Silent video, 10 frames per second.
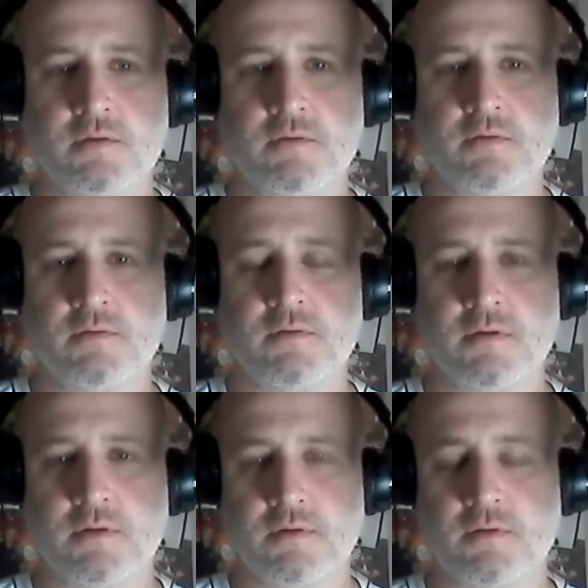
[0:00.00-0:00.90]

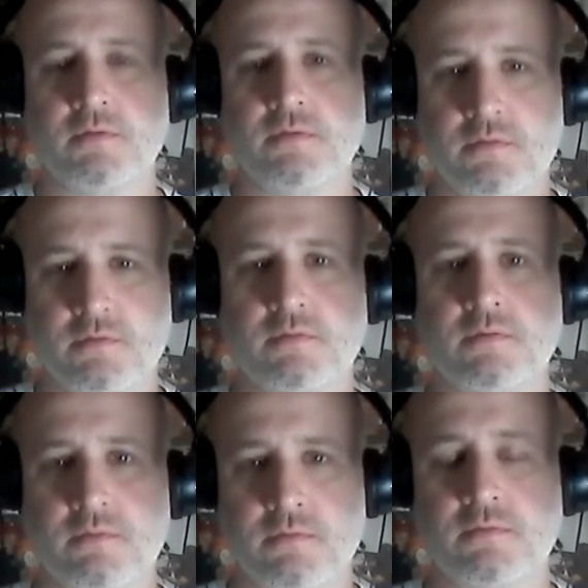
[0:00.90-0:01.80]

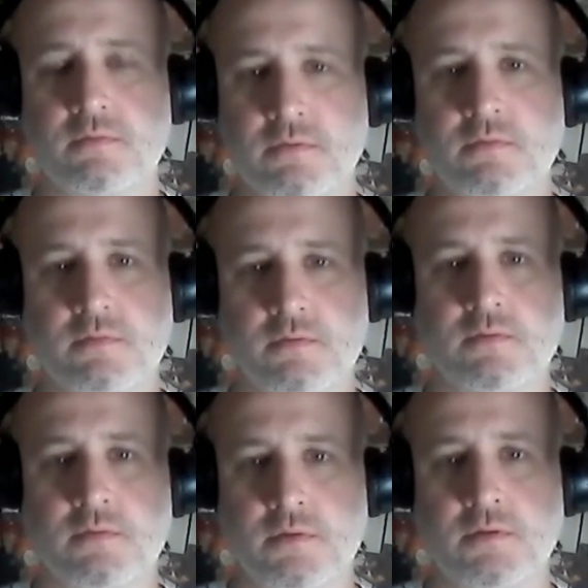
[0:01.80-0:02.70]

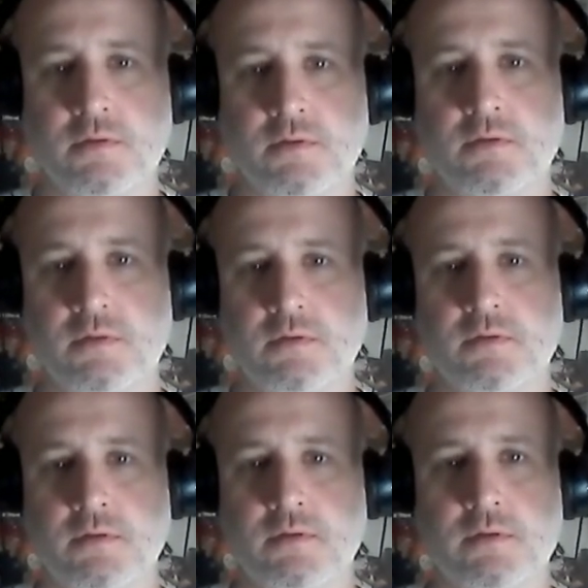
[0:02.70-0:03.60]

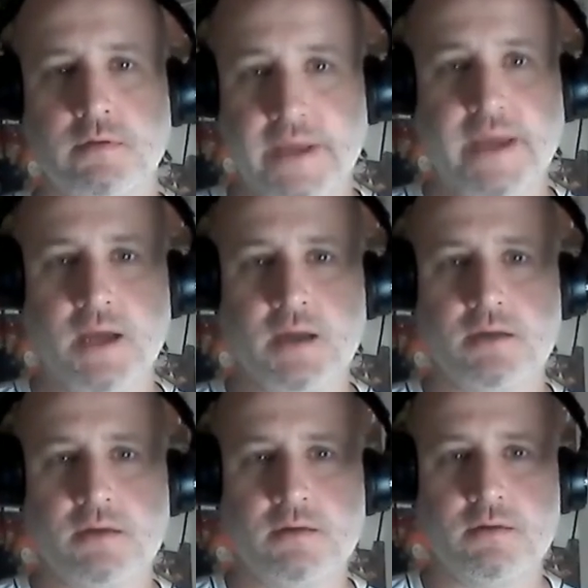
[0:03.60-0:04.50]

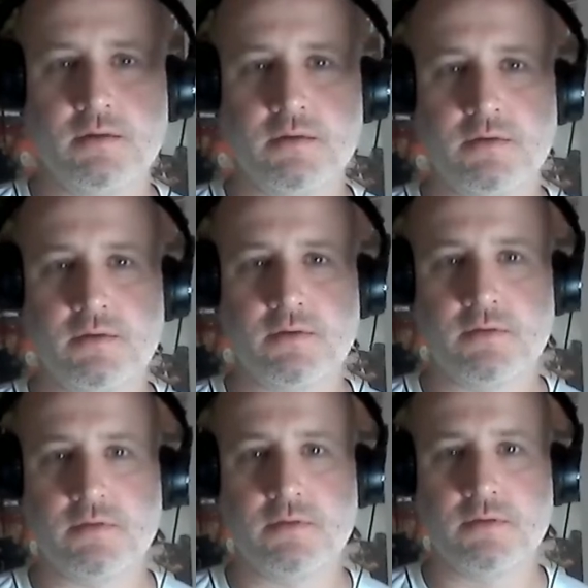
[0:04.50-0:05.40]

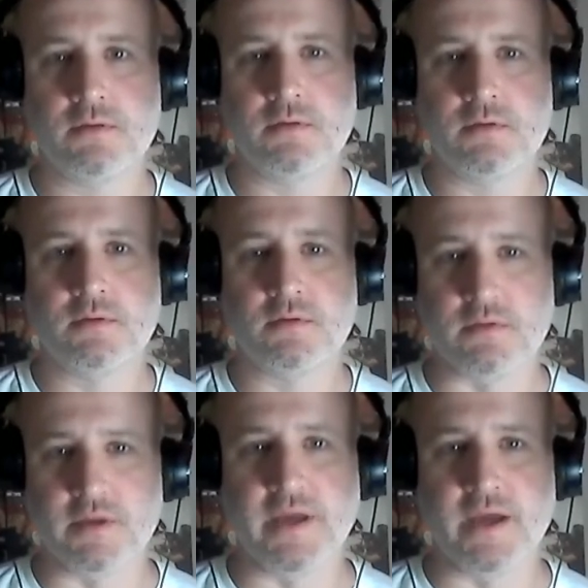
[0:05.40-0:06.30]

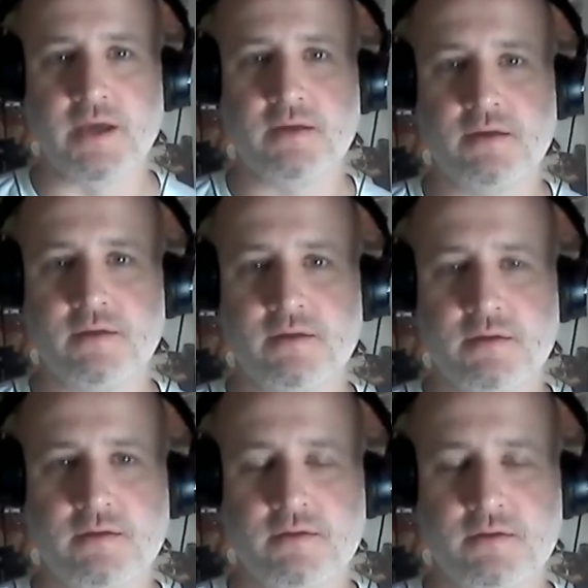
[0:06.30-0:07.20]

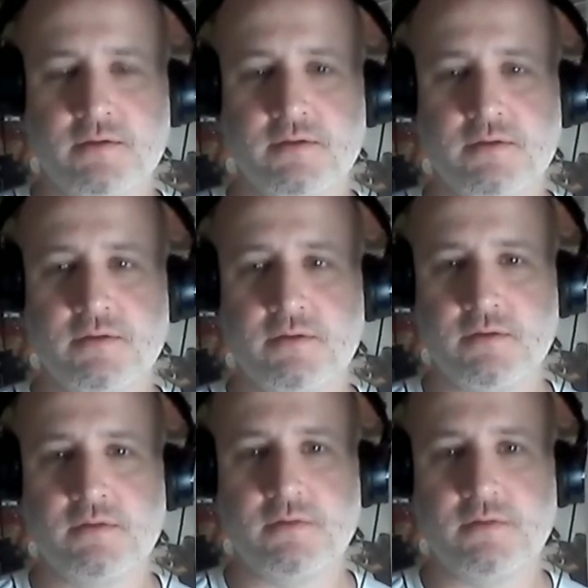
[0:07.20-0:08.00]
The person shown says nothing.